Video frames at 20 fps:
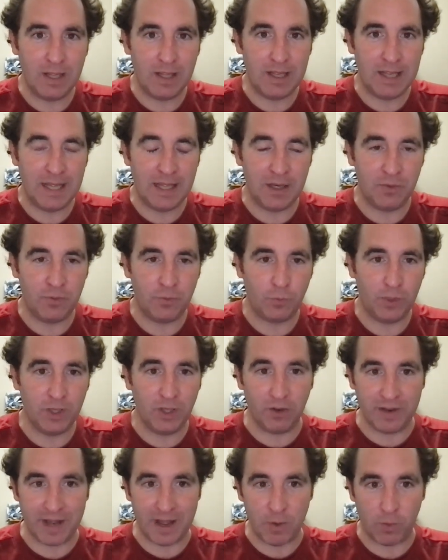in
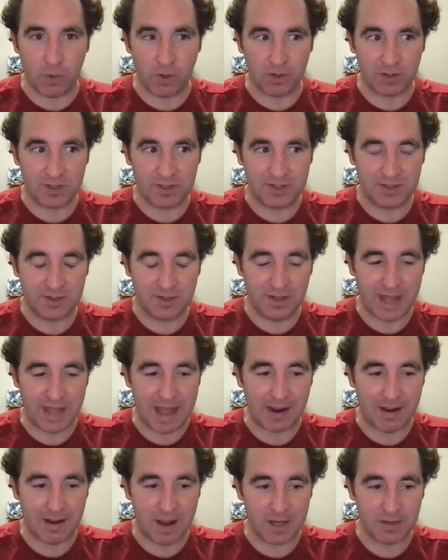real networks,
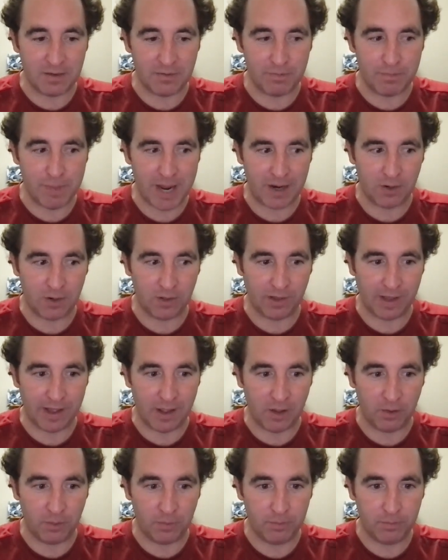that kind of
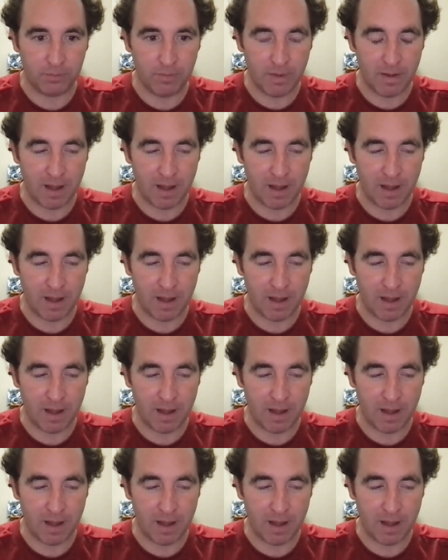parallel